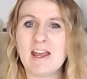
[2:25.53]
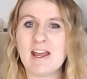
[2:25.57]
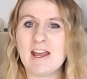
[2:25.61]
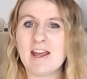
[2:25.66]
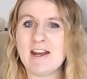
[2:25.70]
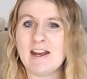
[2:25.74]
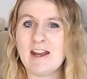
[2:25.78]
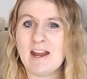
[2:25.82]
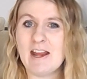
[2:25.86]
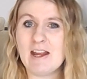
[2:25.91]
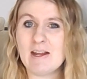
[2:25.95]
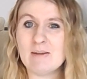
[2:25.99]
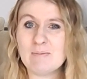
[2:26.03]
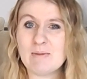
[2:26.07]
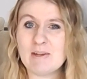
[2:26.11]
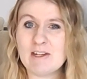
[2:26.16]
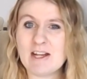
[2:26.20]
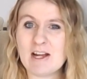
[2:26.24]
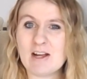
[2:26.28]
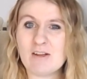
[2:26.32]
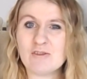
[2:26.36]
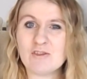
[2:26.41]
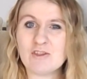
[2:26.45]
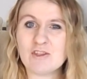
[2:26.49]
and
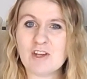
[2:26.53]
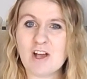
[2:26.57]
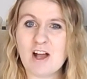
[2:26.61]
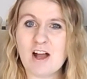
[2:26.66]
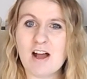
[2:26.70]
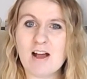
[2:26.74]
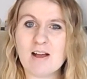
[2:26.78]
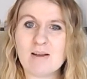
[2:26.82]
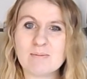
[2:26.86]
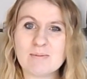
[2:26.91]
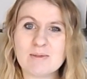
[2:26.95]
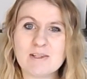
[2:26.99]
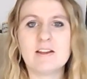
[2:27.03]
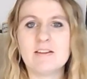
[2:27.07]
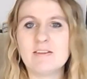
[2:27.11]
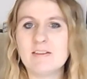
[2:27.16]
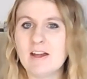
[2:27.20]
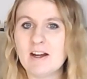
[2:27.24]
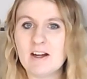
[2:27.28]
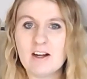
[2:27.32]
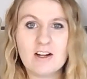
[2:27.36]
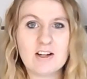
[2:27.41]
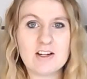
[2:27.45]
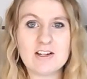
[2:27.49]
hand-me-down shops
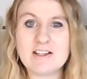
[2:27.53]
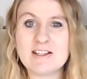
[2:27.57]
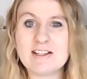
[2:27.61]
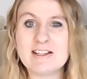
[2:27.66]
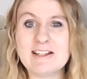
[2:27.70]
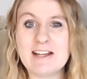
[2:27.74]
that are